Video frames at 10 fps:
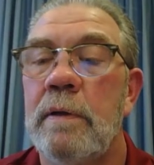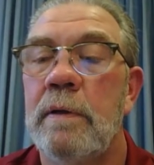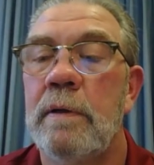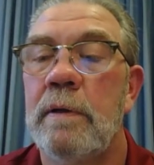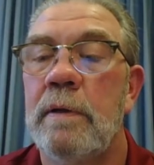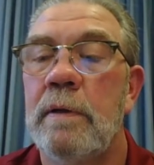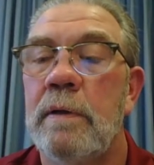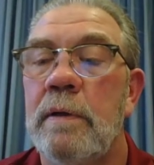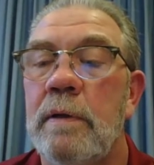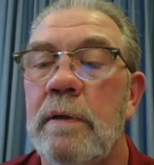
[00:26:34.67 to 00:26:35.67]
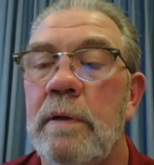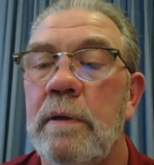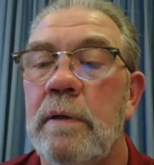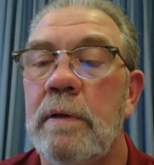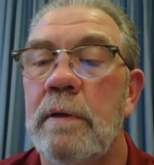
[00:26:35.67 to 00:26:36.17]

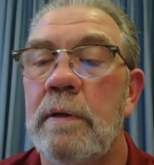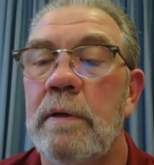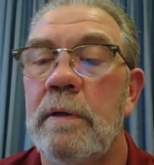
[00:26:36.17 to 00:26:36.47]
[no speech]